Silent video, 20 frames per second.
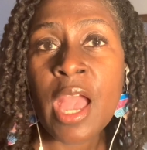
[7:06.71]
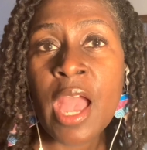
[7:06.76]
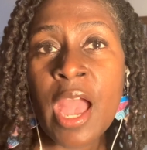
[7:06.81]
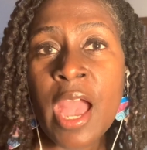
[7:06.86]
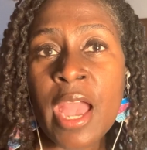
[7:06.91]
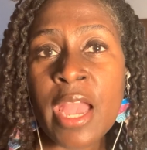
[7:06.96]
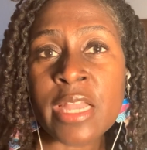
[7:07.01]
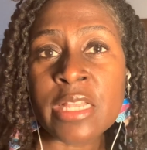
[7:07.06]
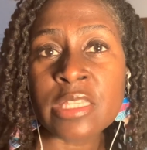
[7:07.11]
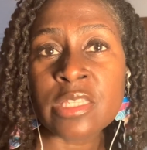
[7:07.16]

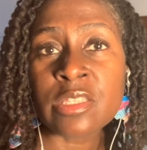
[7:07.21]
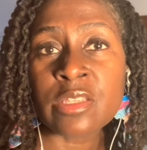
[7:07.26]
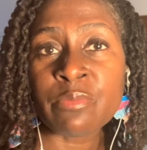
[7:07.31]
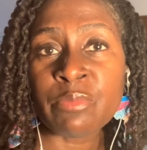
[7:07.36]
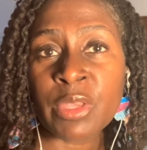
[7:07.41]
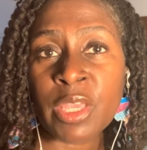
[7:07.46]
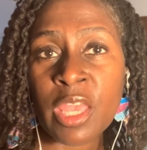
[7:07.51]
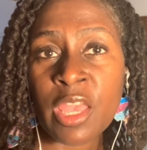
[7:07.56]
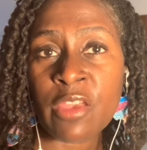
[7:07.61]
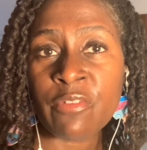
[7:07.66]
and
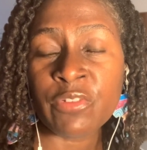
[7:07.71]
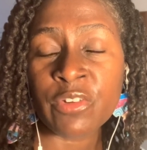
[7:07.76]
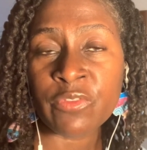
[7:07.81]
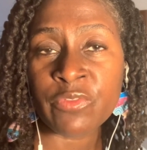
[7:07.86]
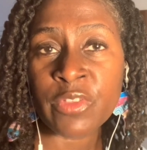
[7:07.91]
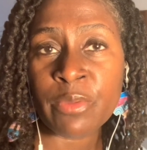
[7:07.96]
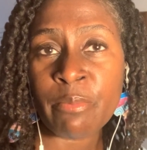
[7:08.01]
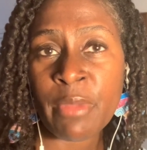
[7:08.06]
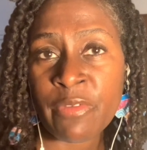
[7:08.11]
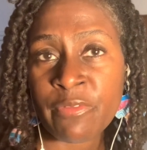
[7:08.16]
be careful of
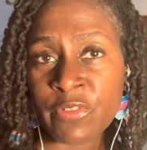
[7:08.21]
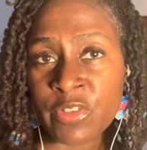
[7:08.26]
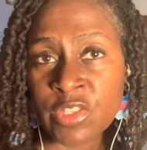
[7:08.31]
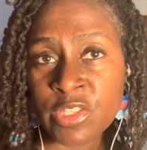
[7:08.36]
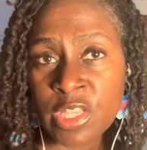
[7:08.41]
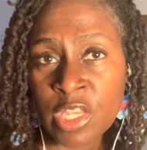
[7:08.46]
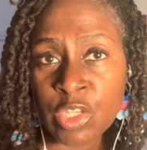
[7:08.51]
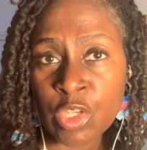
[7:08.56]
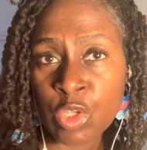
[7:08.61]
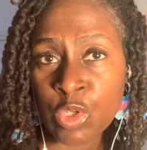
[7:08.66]
the methods
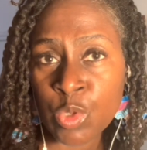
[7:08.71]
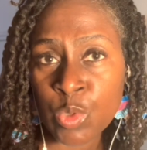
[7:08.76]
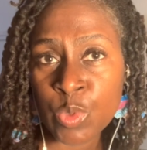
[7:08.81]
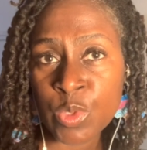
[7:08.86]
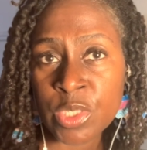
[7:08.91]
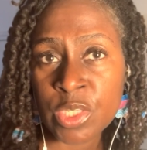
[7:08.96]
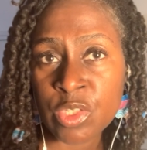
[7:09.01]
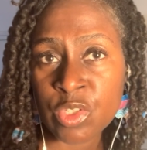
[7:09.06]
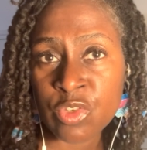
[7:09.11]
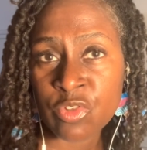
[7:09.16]
that you're
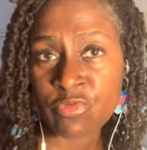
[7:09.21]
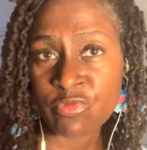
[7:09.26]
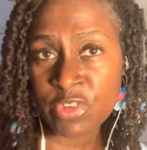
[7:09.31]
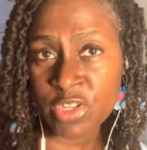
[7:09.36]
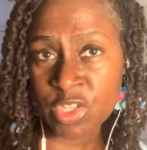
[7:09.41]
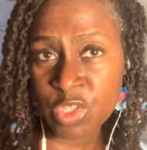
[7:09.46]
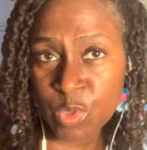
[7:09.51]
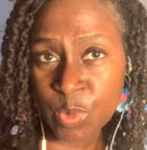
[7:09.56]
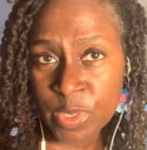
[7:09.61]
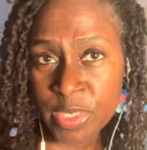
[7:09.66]
using to
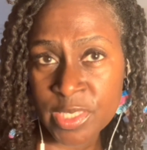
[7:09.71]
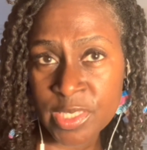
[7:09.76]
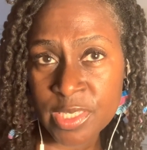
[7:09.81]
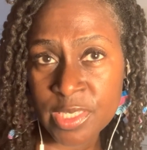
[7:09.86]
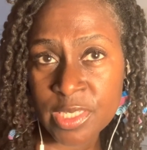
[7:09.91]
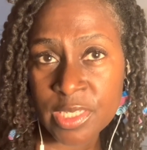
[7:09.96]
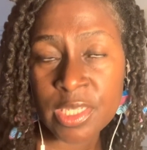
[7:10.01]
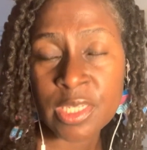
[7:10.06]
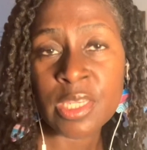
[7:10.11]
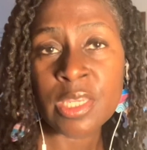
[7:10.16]
retwist.